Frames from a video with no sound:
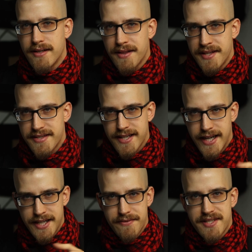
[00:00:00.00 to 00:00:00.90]
this
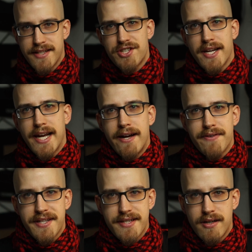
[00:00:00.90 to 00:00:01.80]
kind of stitching
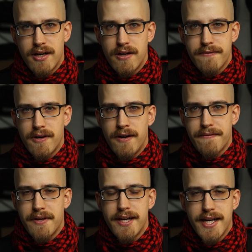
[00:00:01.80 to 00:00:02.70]
every so
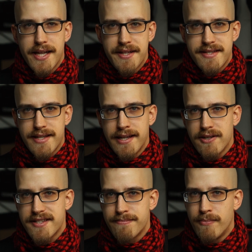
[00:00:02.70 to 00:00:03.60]
often. This
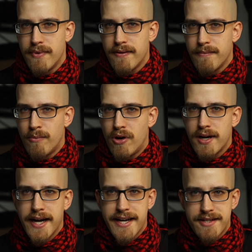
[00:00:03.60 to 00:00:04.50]
looks
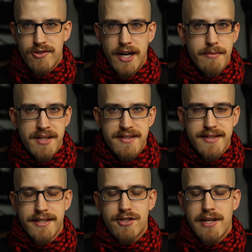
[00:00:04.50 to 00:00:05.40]
more like a tribal
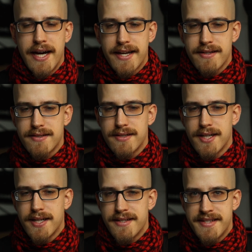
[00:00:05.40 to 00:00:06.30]
stitch, like a
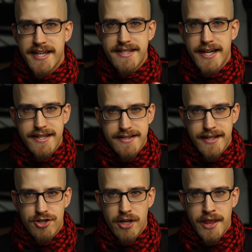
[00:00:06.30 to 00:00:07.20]
zigzag
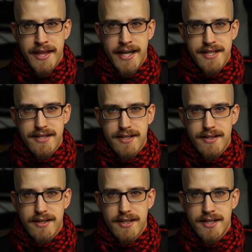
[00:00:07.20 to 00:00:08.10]
stitch on that
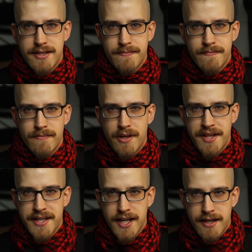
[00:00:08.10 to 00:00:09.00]

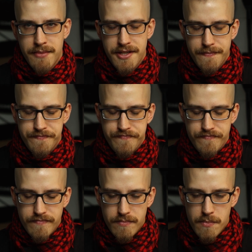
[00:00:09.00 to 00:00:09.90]
garment.
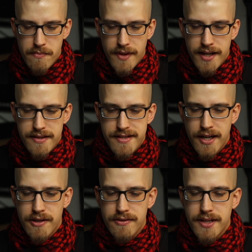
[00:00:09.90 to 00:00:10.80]

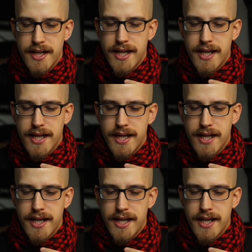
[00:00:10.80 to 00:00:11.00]
So